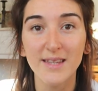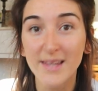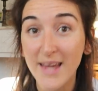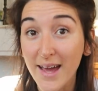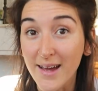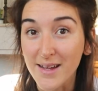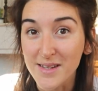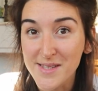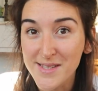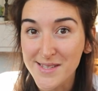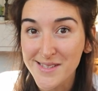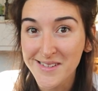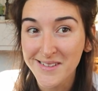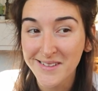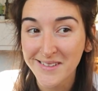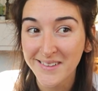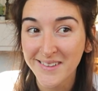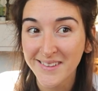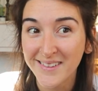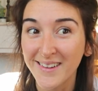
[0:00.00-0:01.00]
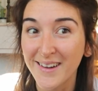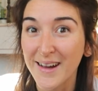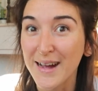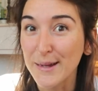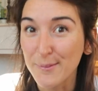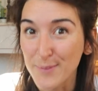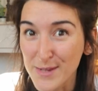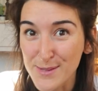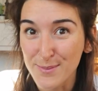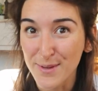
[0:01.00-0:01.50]
Yes,
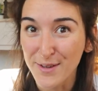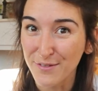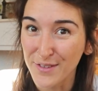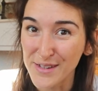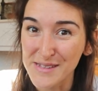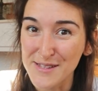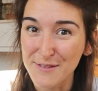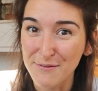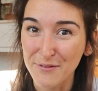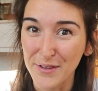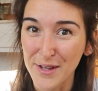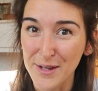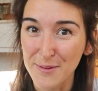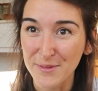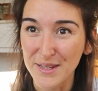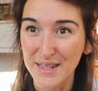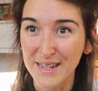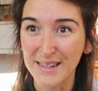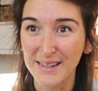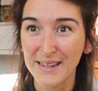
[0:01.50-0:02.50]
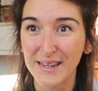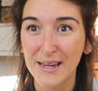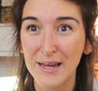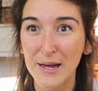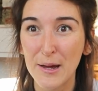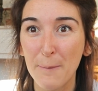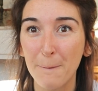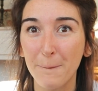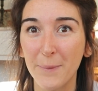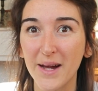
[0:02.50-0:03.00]
I miss my friends and family,
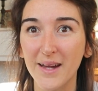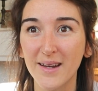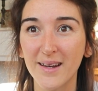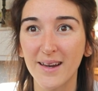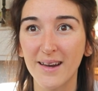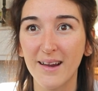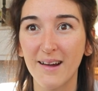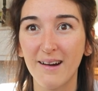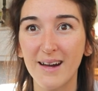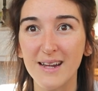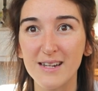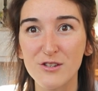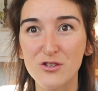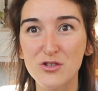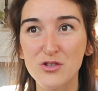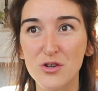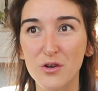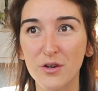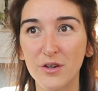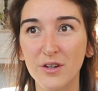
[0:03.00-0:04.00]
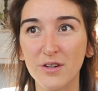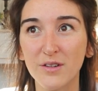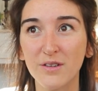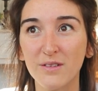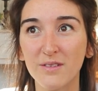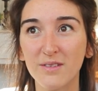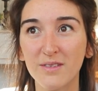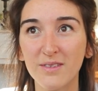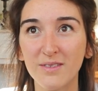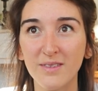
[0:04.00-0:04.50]
but I
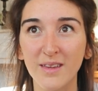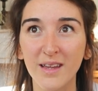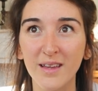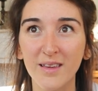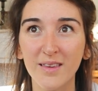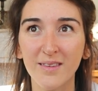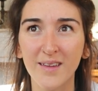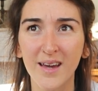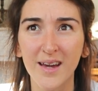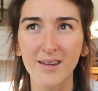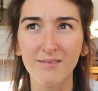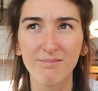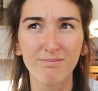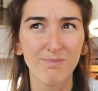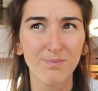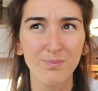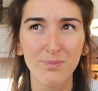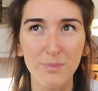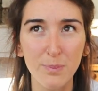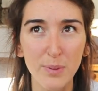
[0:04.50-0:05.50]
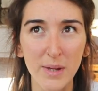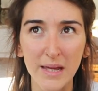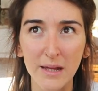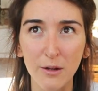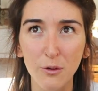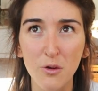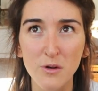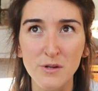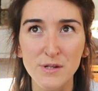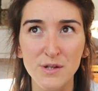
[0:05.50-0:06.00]
don't think that
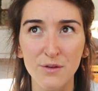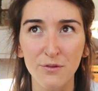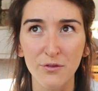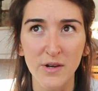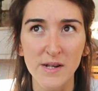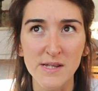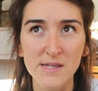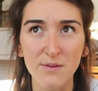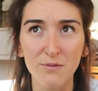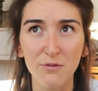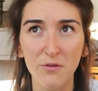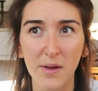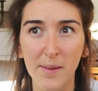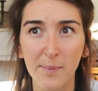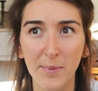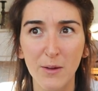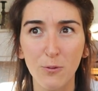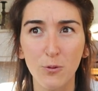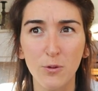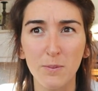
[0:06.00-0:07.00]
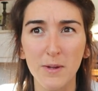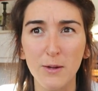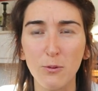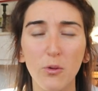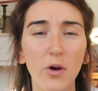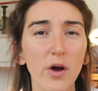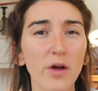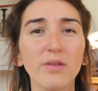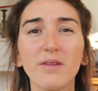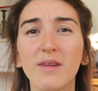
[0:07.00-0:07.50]
being close to friends and family would be
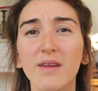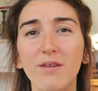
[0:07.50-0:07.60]
worth